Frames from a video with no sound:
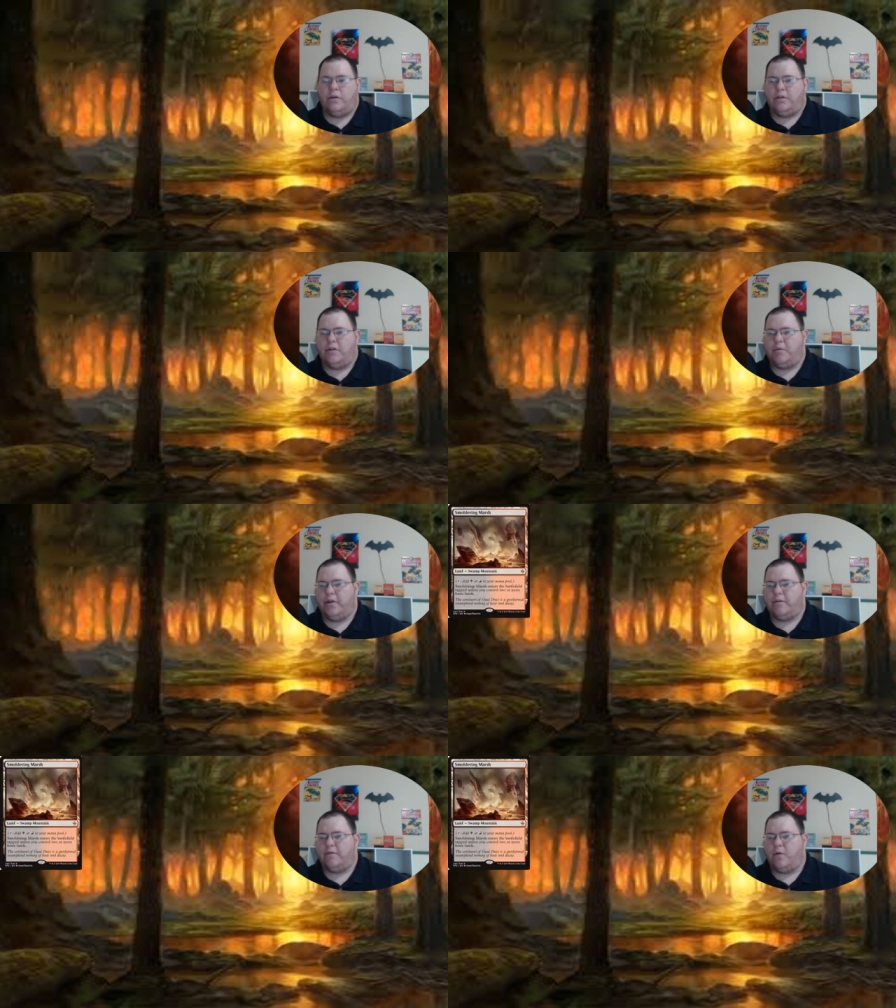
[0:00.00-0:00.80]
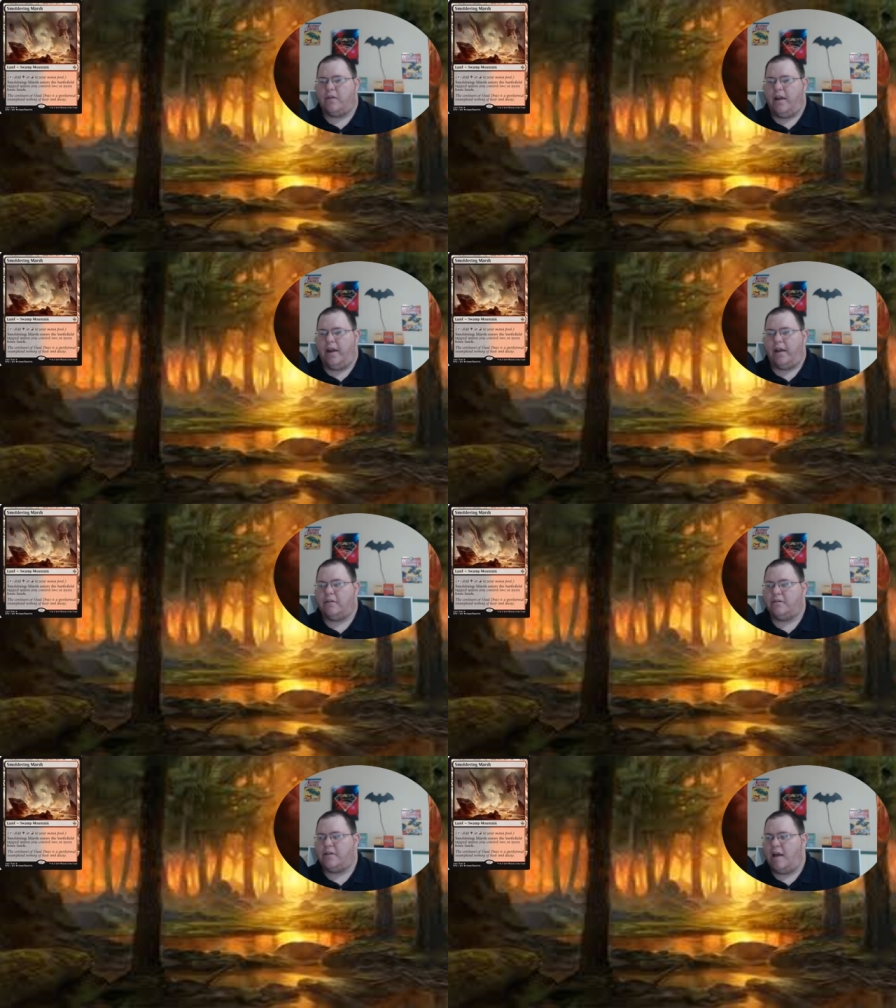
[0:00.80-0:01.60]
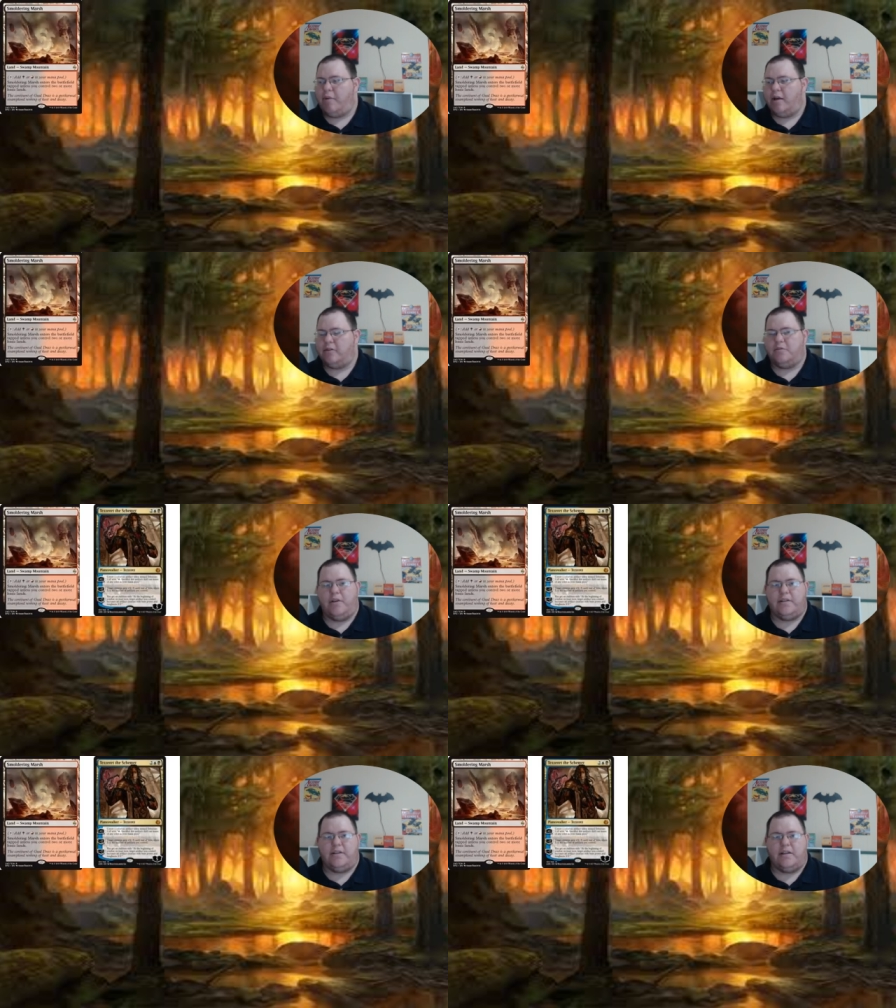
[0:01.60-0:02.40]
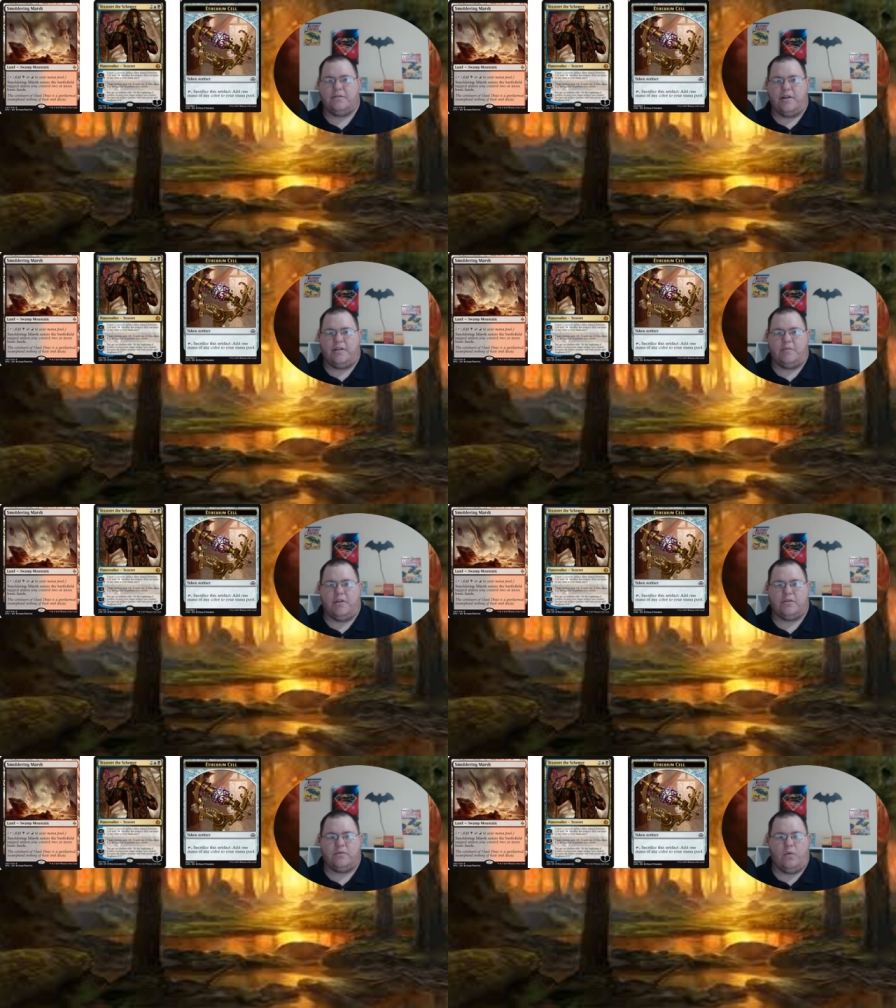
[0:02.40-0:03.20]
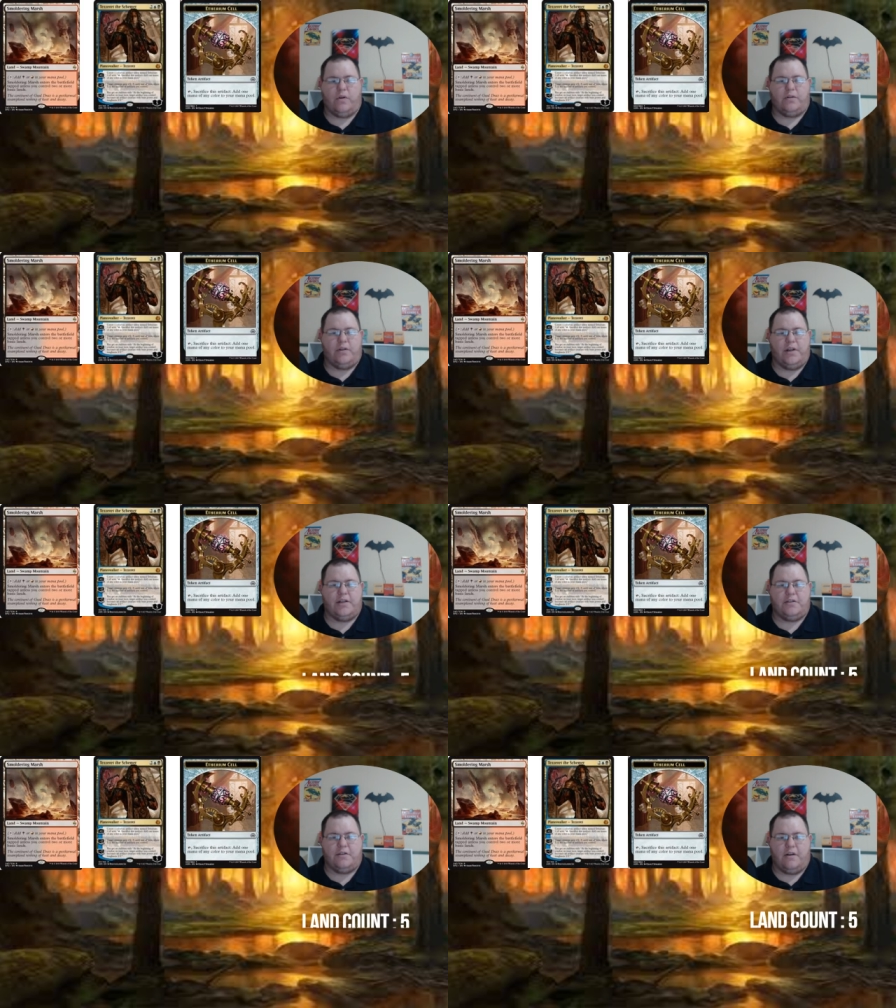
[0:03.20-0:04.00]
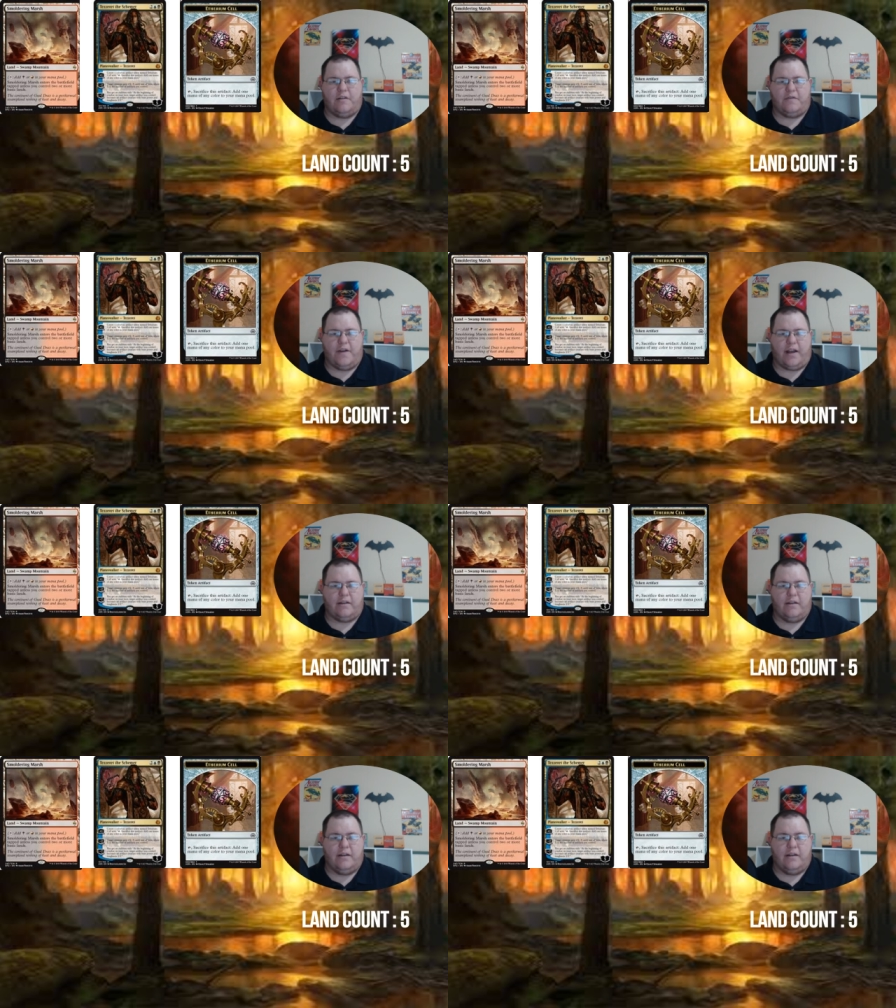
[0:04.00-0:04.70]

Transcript: You play your 4th land, you tap out, you play Tezzeret, you +1, you get you an artifact.